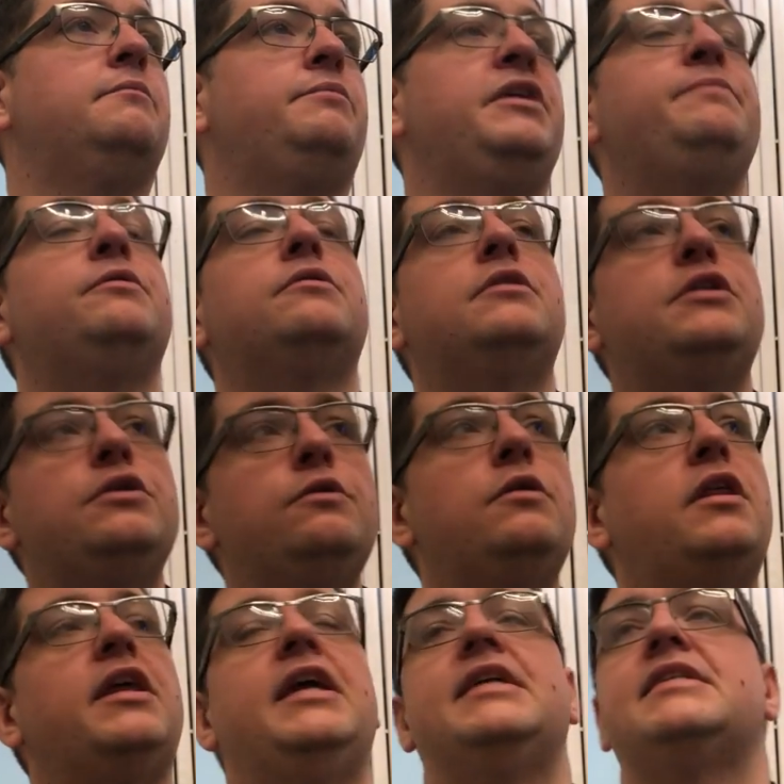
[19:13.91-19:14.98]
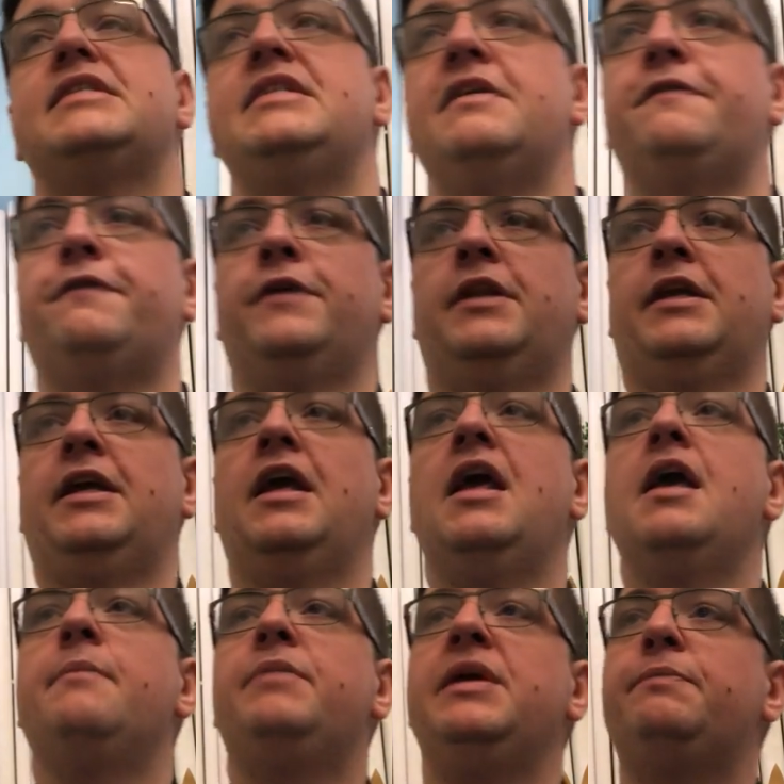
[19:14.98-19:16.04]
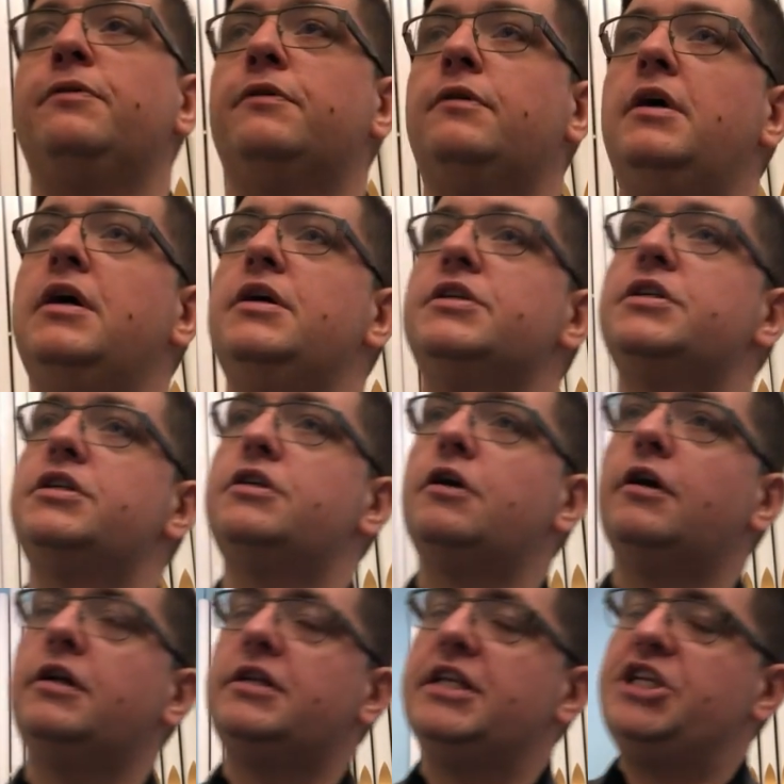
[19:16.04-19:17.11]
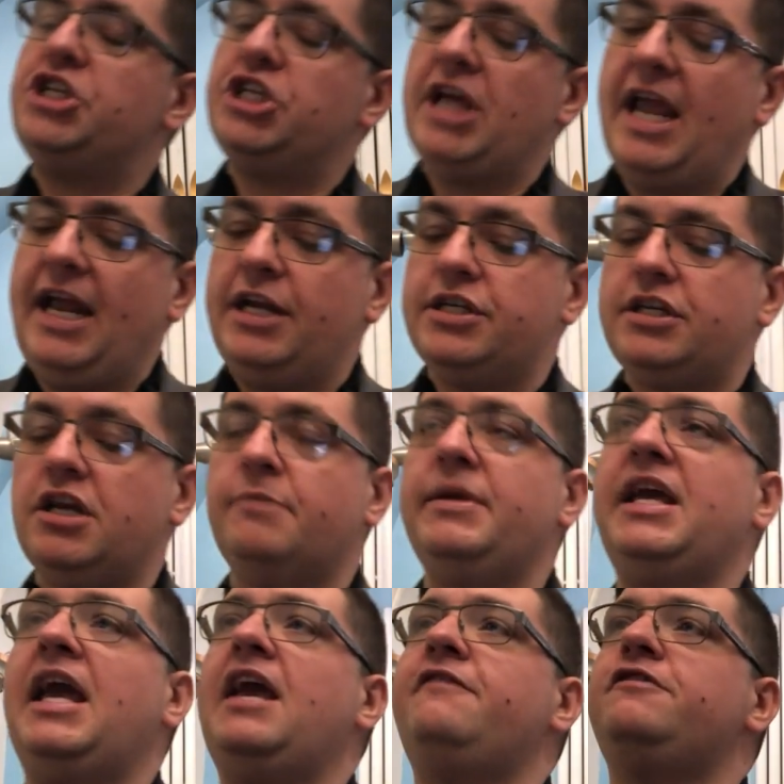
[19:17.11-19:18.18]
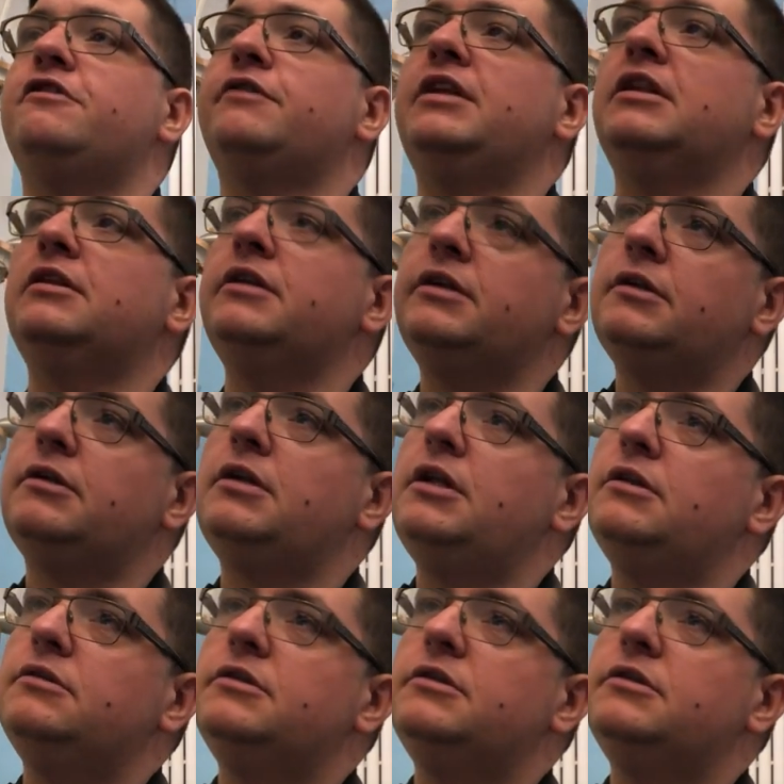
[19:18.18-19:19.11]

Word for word: People do things differently. People start to change their behavior in little,